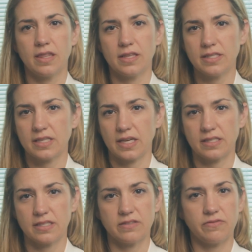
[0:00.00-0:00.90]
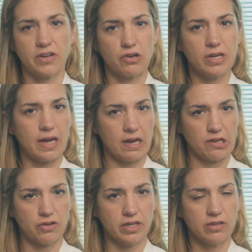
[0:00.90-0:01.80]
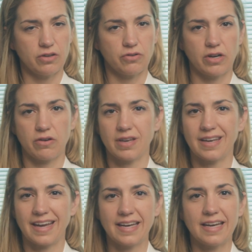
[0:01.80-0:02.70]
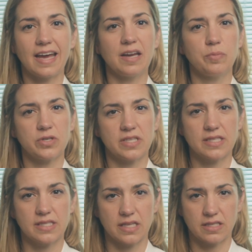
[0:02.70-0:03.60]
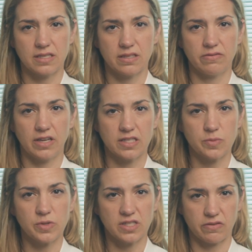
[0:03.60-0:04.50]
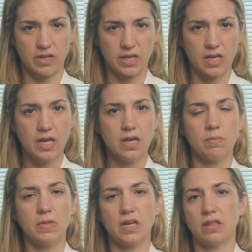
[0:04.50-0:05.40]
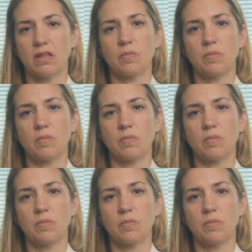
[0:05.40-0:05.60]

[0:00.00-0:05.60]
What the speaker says: This test is very accurate and greater than 99% sensitive and specific, meaning